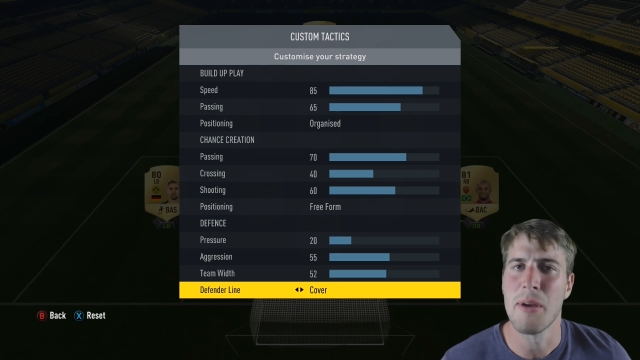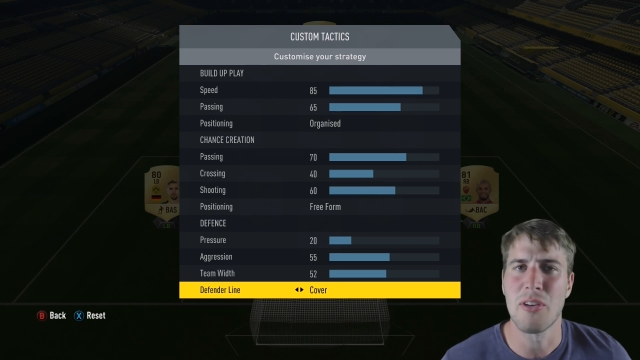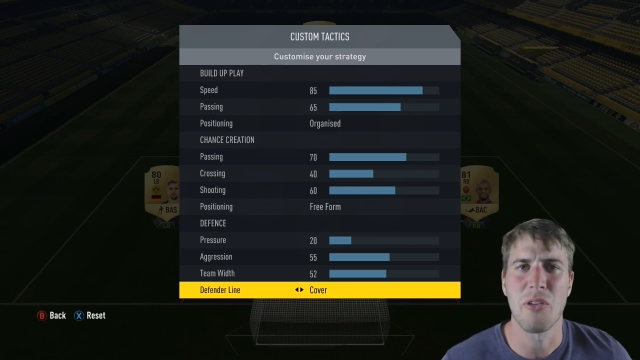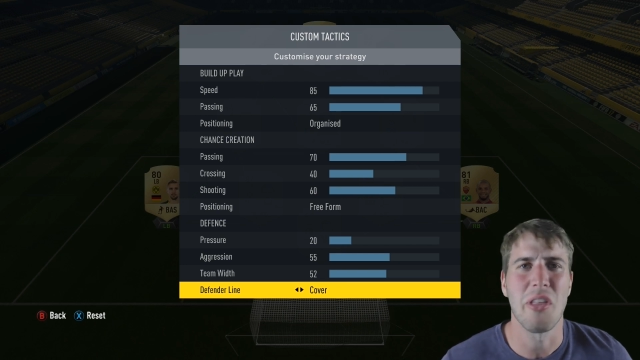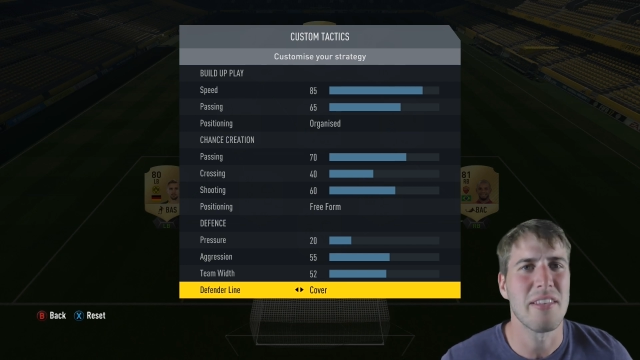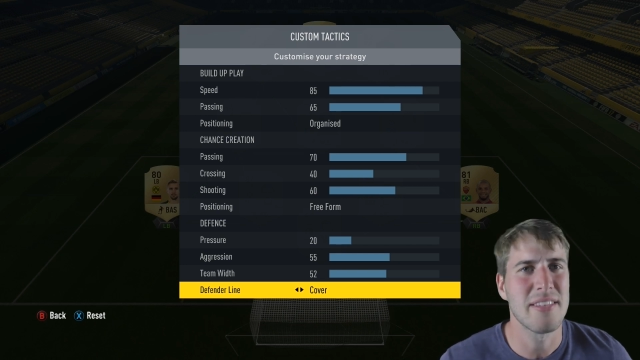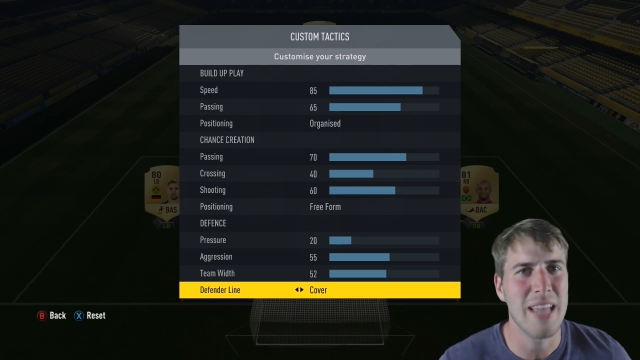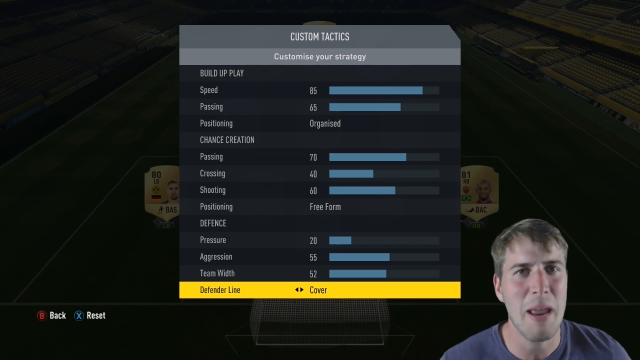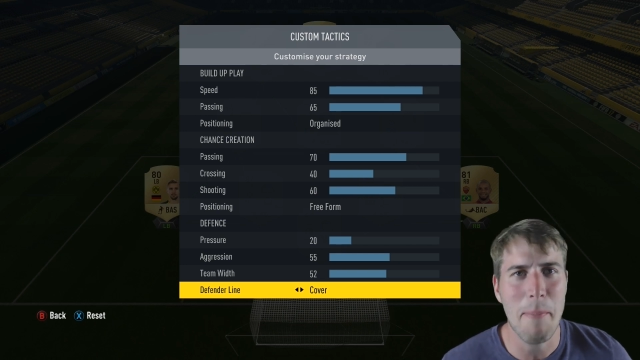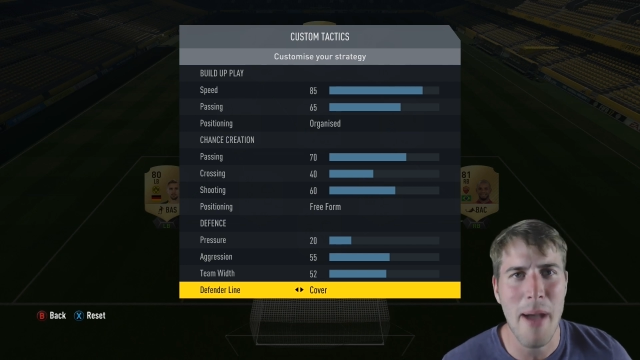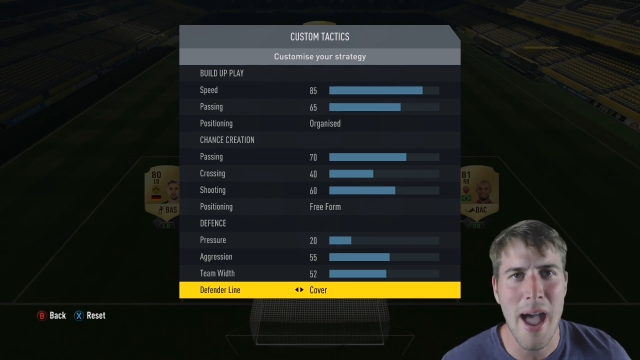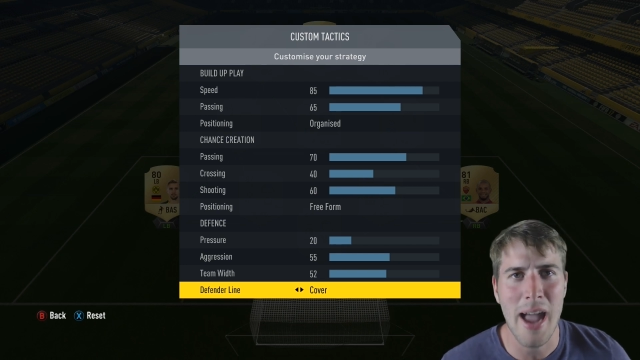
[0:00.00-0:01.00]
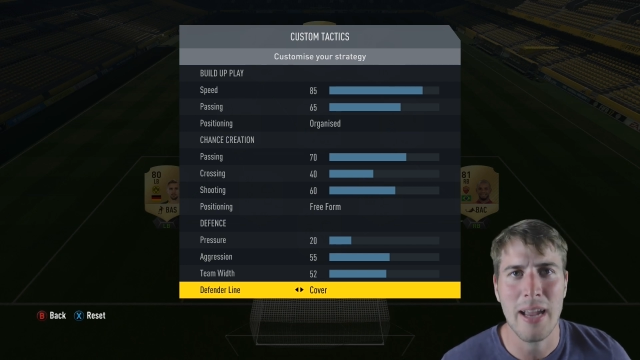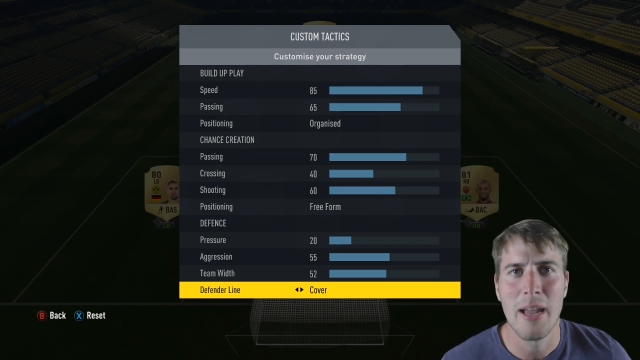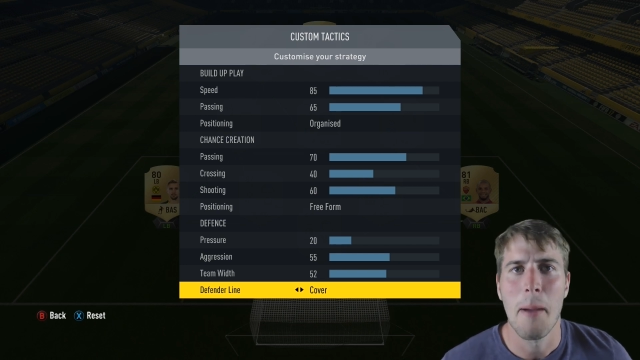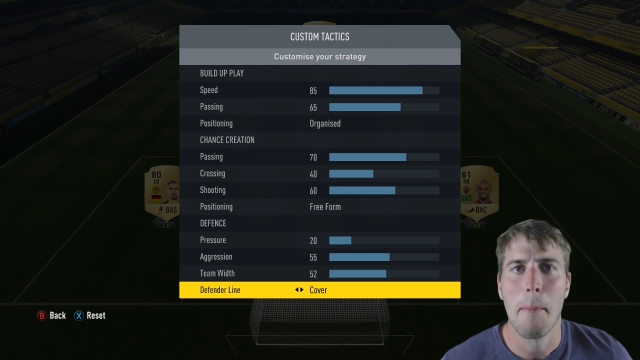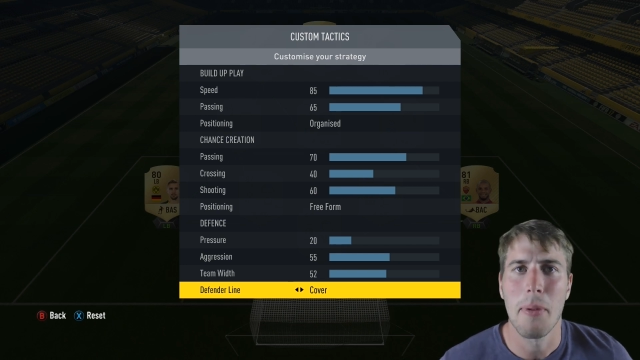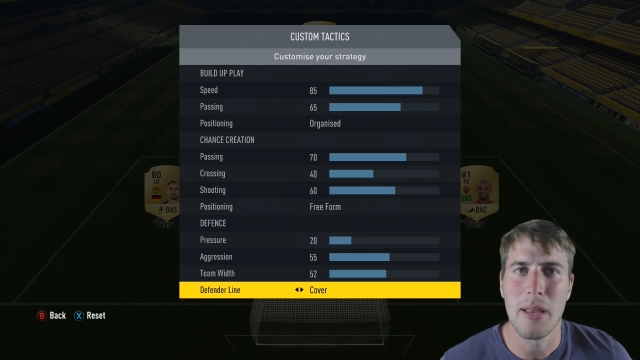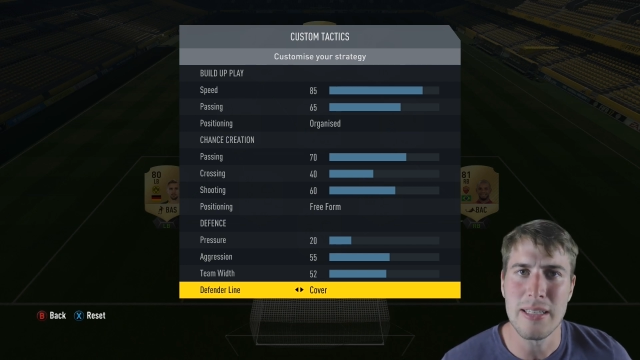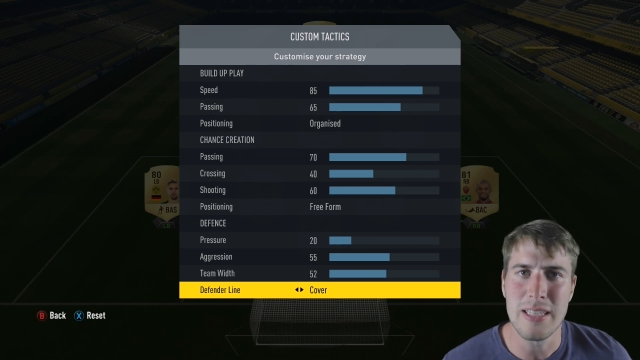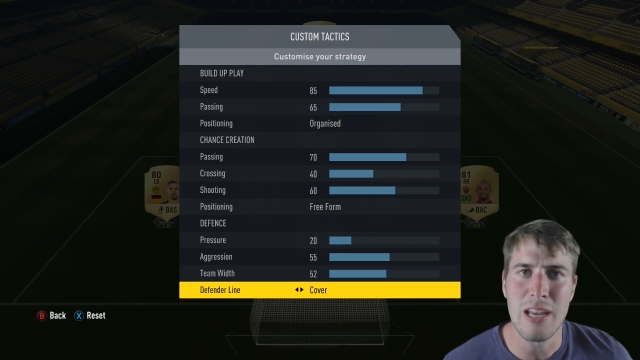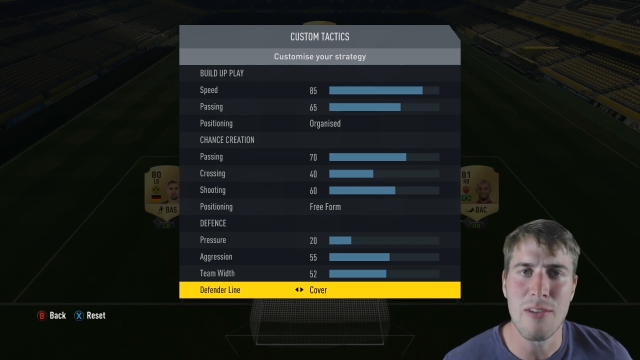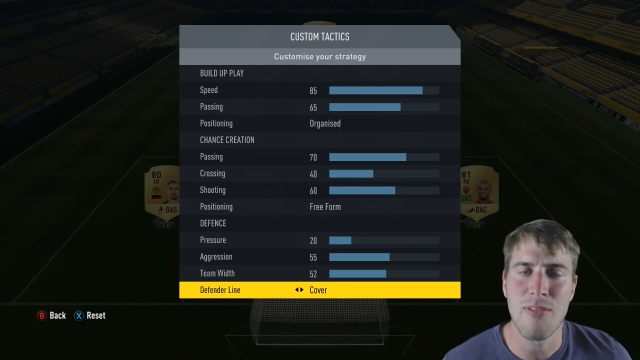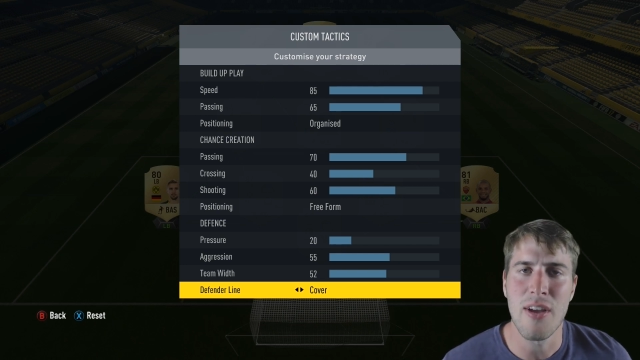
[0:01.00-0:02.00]
Make sure they stay back, play
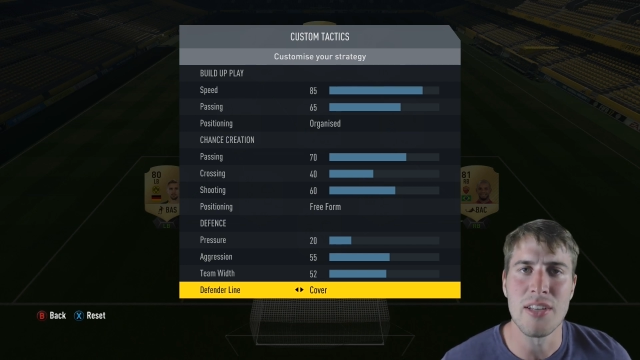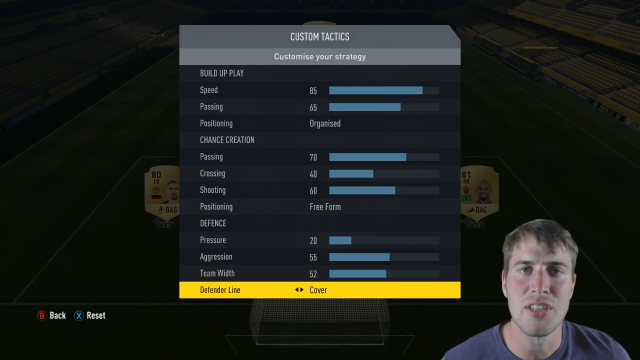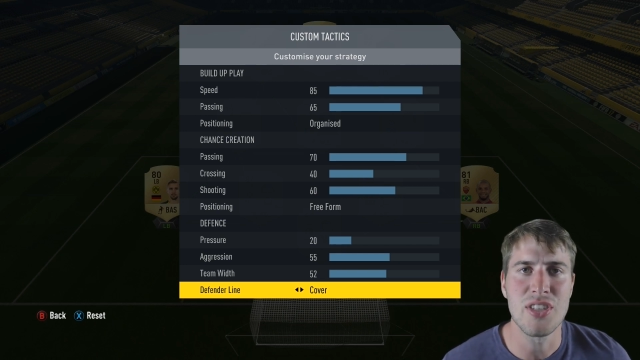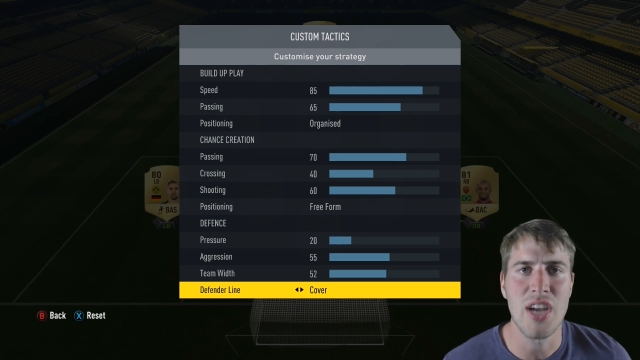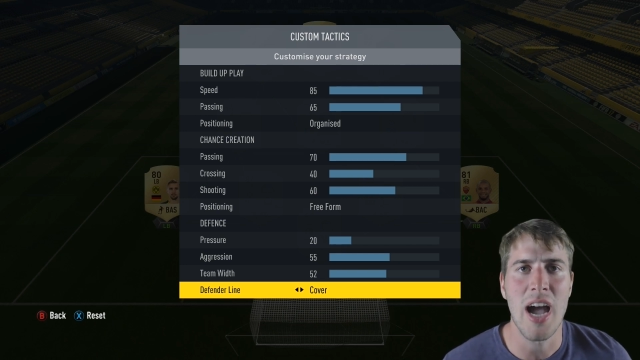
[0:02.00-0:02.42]
defense,